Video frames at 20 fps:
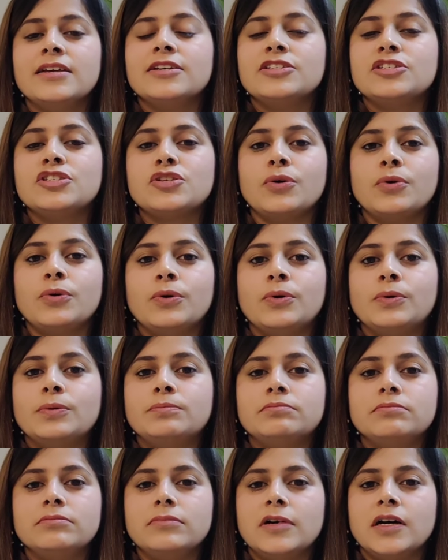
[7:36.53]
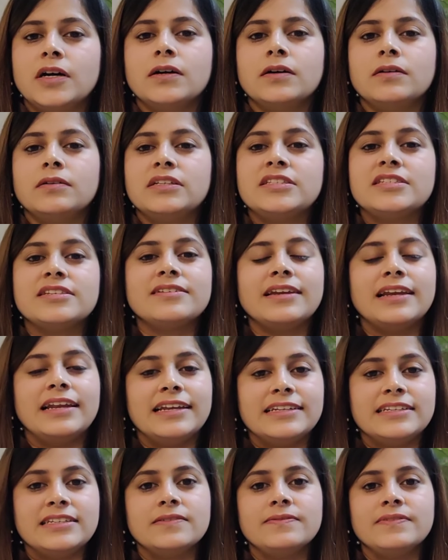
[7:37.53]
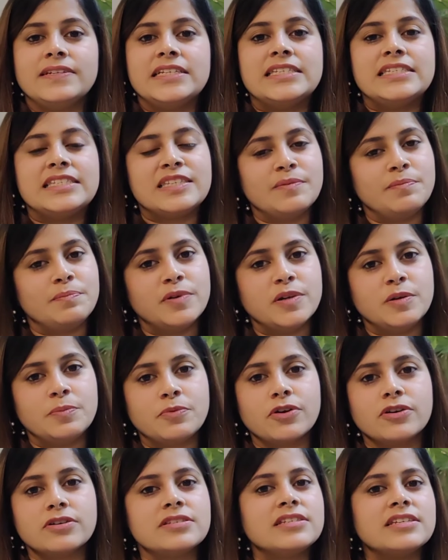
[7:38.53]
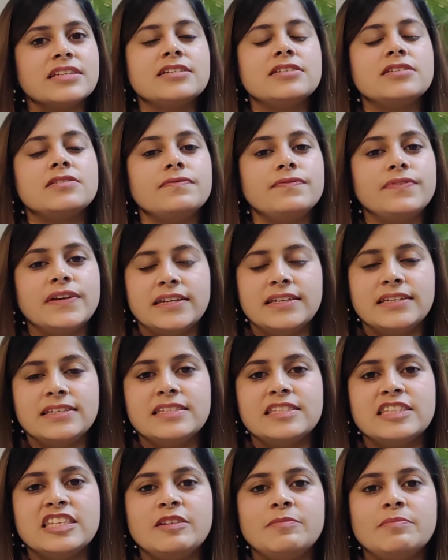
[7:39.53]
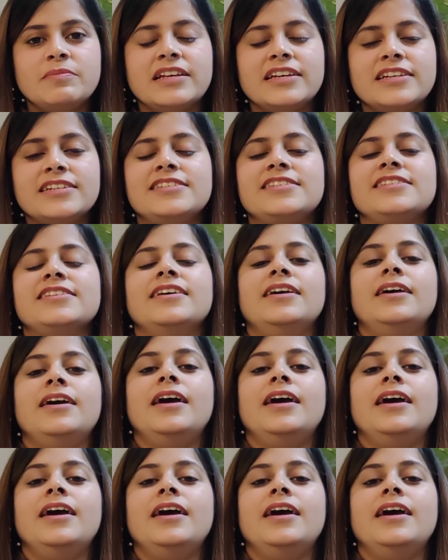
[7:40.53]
so it's a relatively simple process, very seamless.